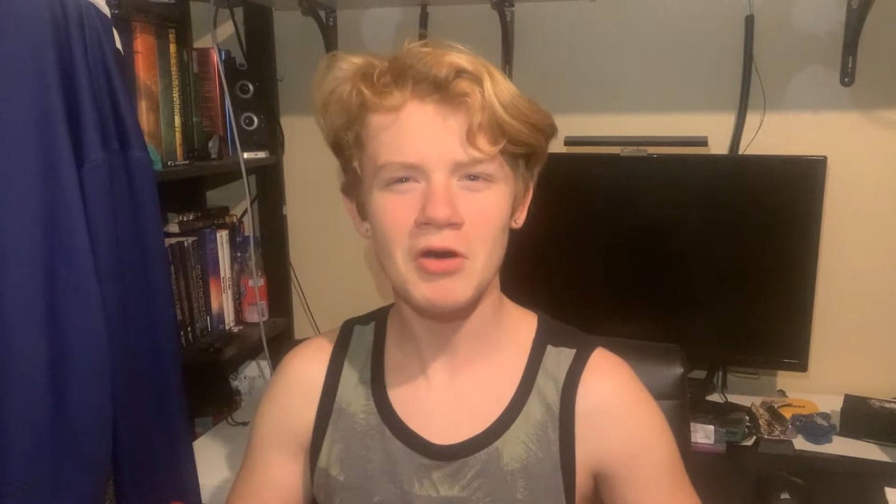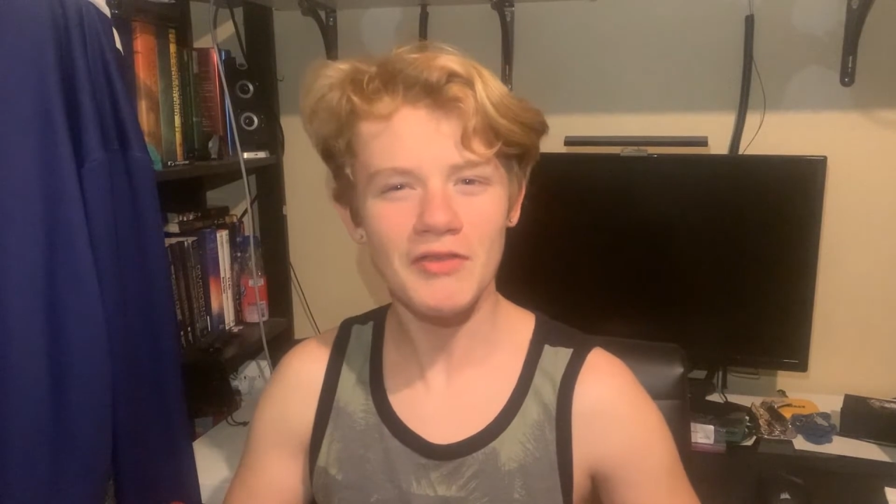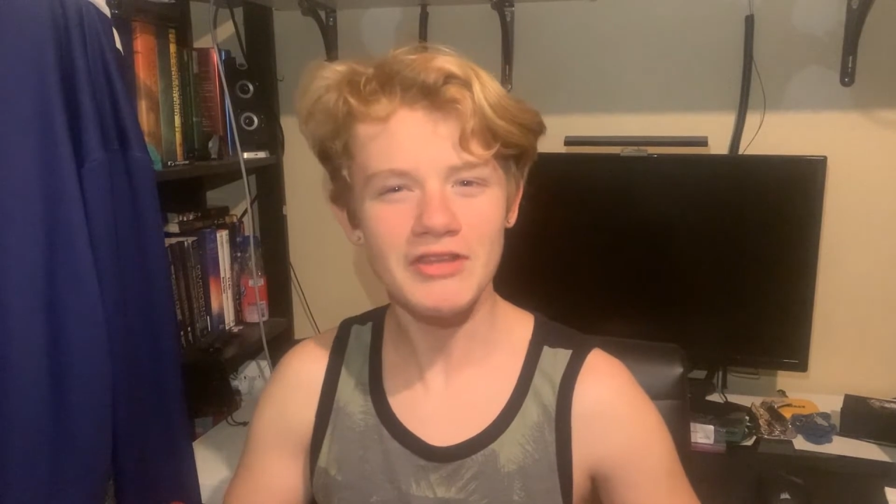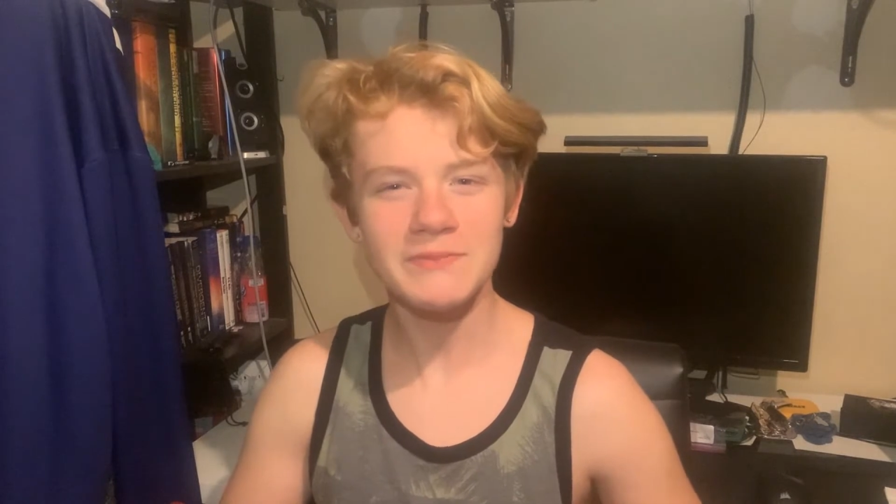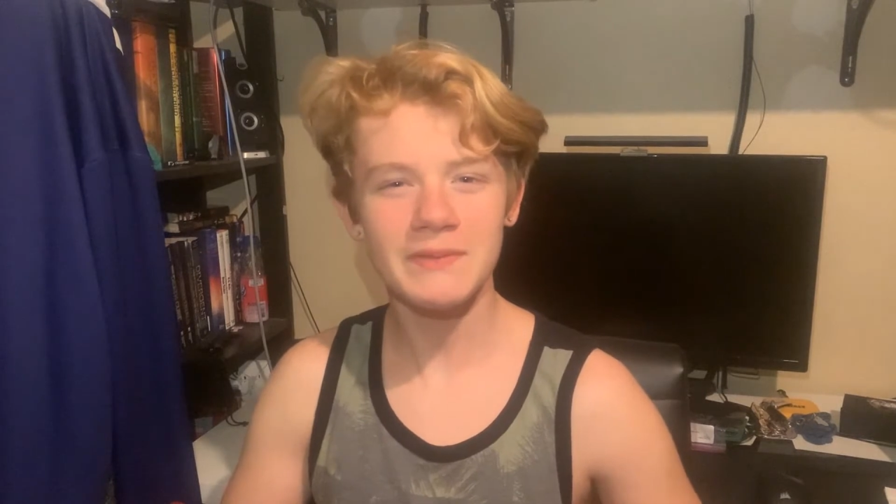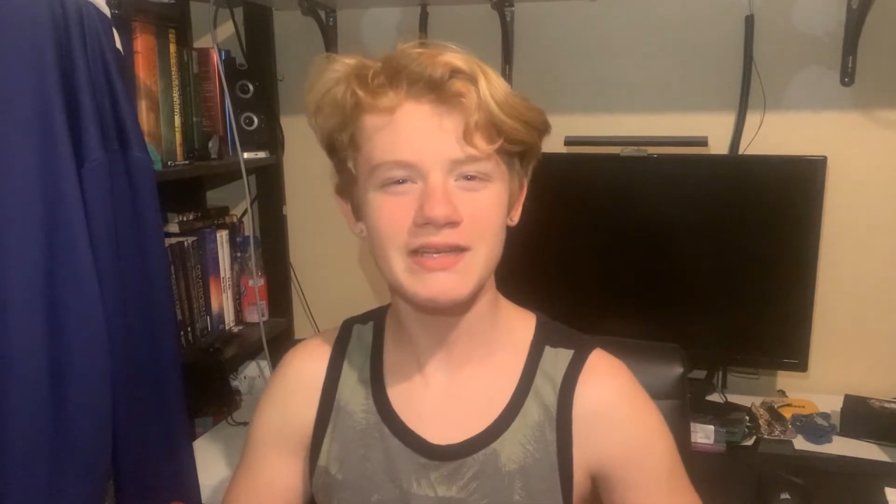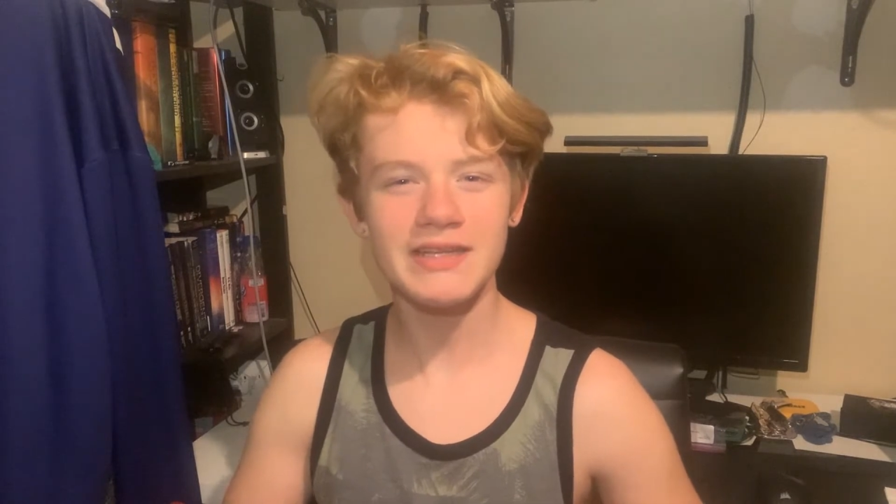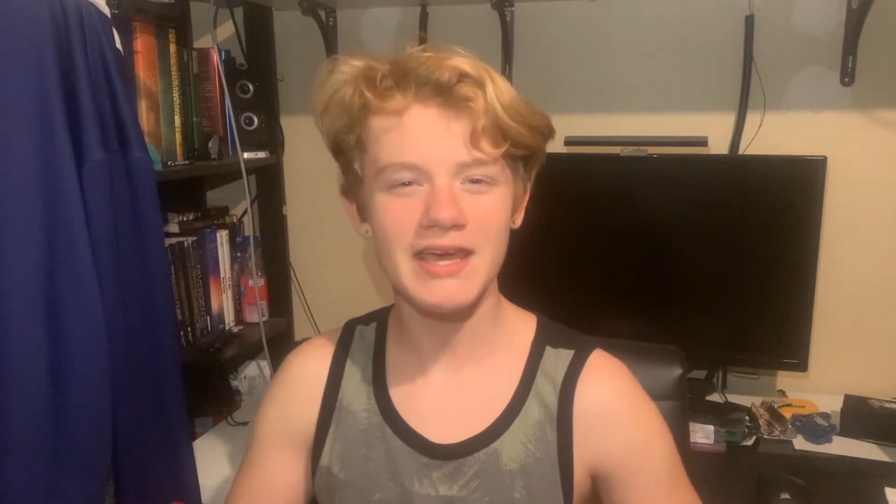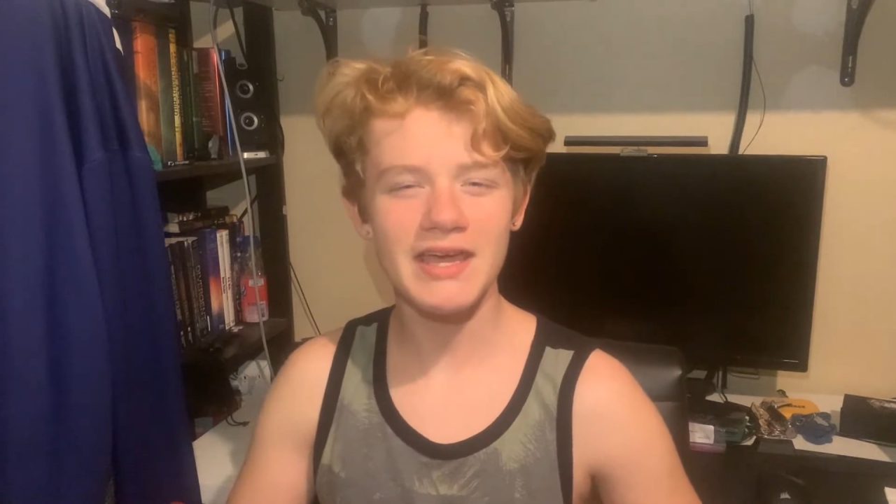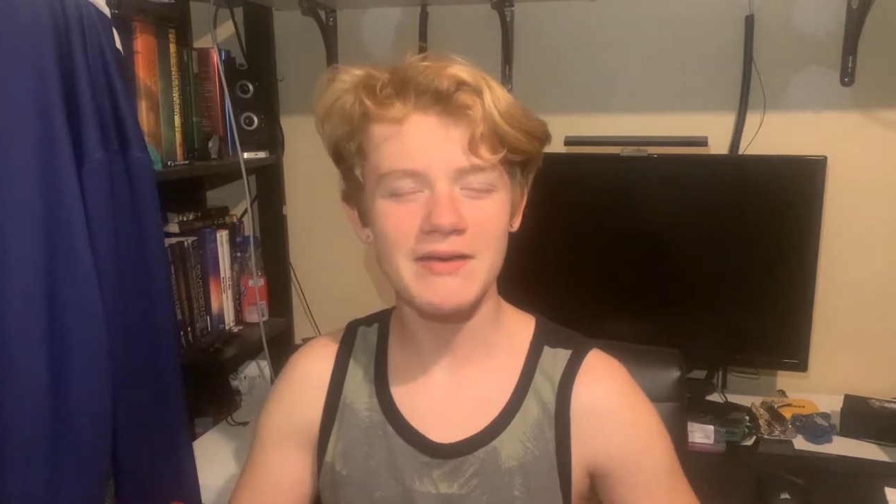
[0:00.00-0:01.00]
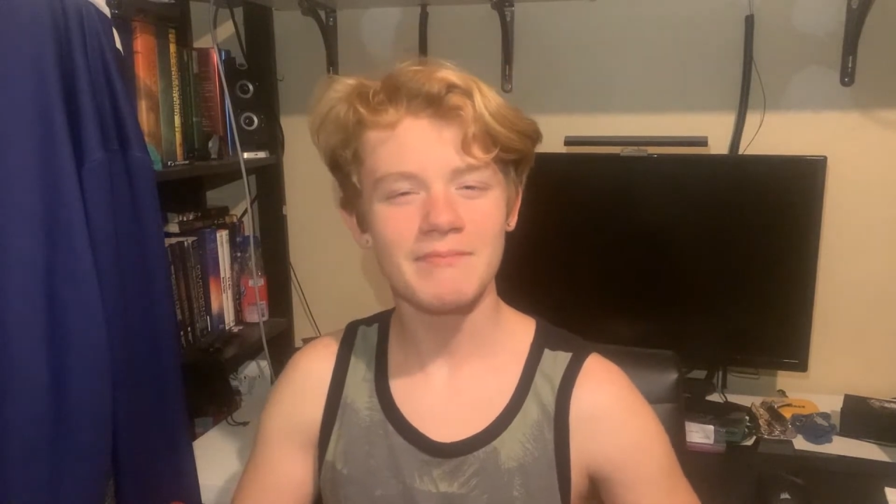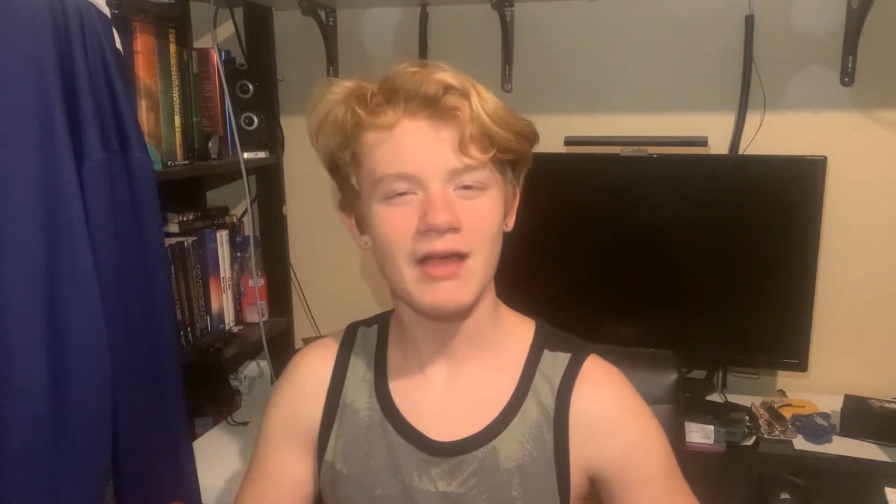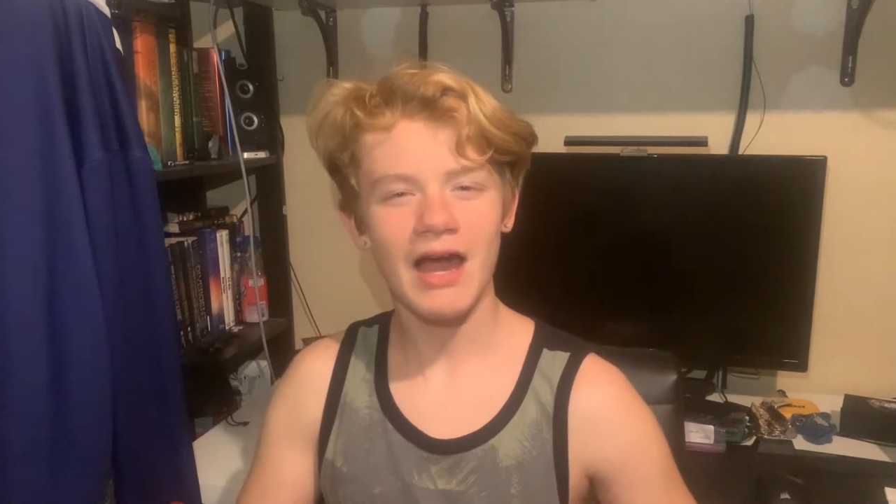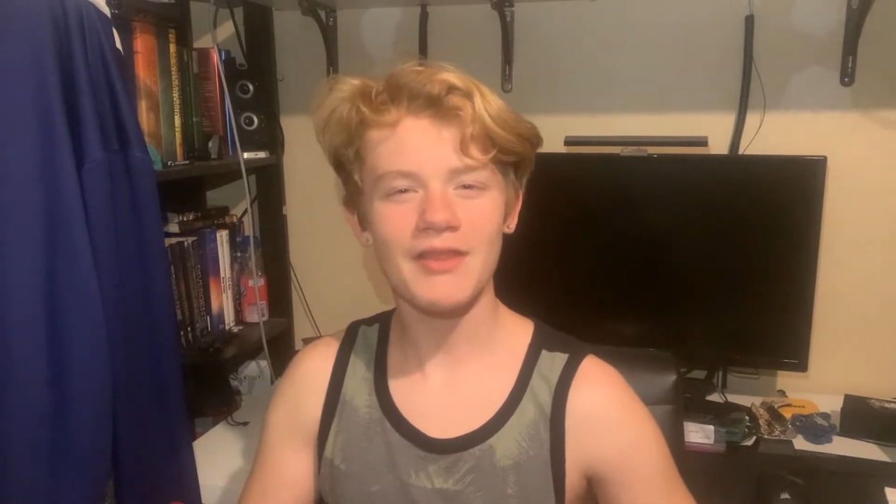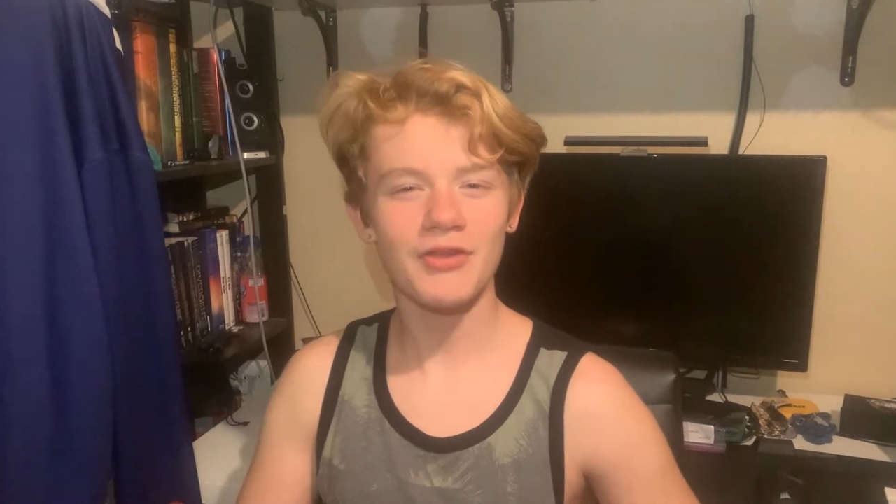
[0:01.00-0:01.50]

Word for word: on this splendid day, I